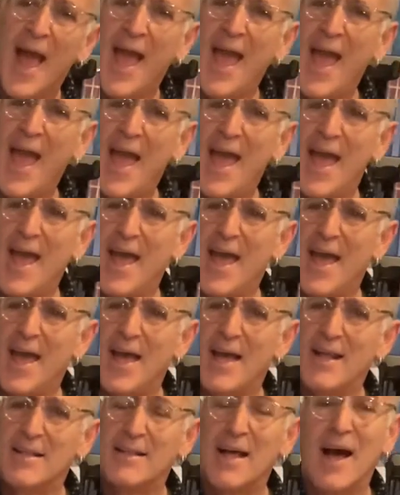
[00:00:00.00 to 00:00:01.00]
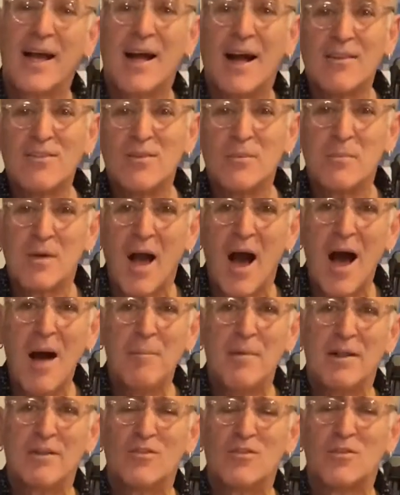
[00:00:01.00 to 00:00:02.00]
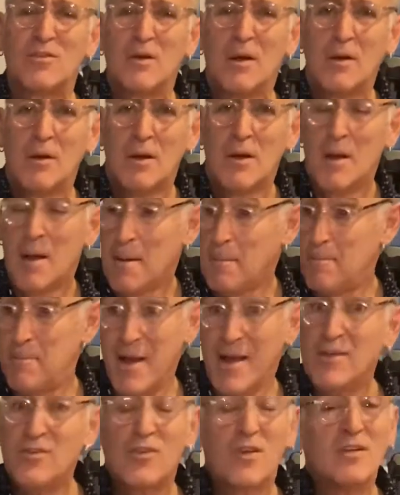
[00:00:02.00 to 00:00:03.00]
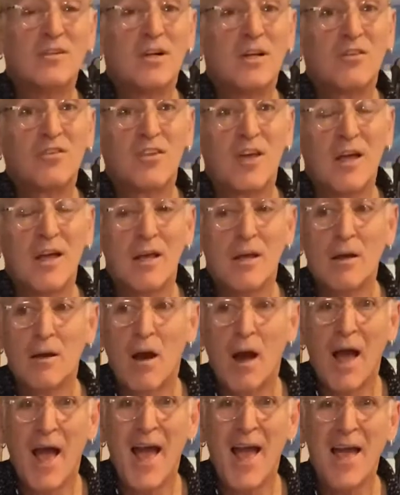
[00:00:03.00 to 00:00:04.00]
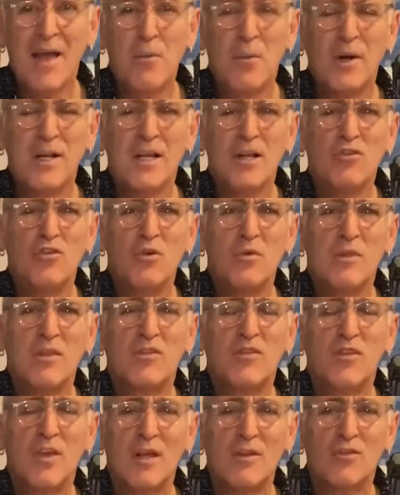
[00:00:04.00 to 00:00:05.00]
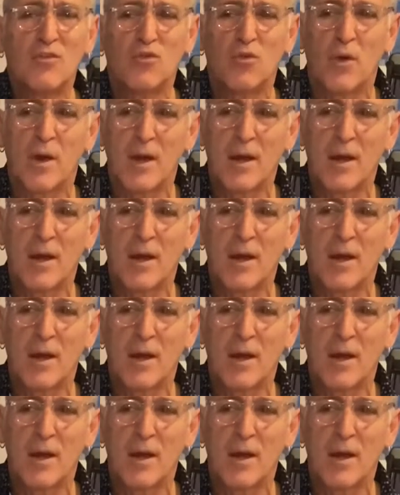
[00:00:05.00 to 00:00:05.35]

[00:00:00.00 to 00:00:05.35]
and I got some comments basically saying, hey, what do you do with the 6-string?